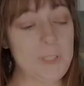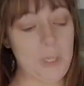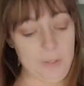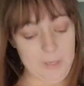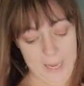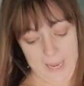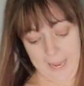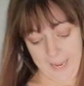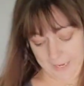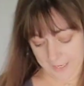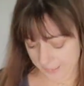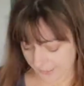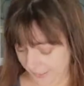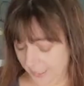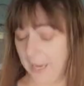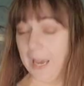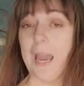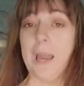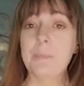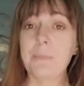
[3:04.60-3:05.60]
Okay,
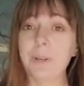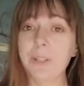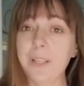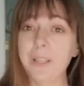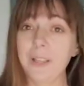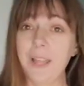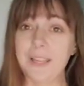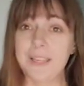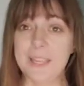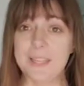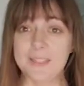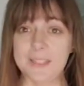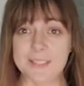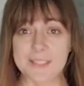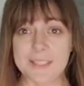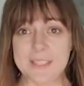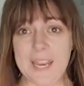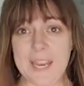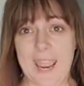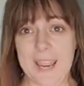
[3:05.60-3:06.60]
I'm really liking this
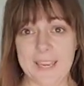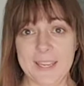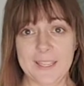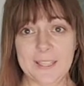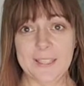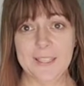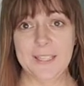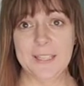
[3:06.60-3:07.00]
tank